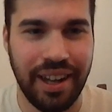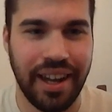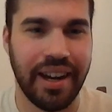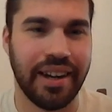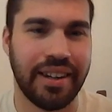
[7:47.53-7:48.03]

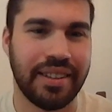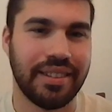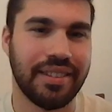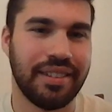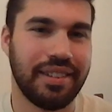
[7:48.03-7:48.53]
And,
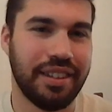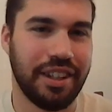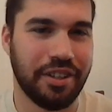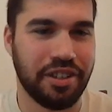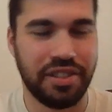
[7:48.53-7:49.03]
you
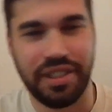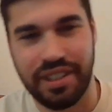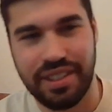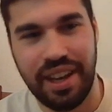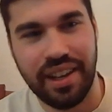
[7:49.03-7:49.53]
know, just,
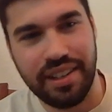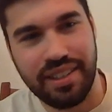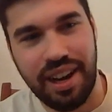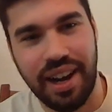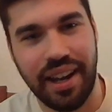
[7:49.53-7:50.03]
just taken
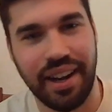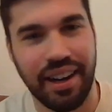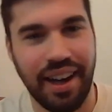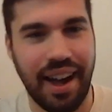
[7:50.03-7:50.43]
aside,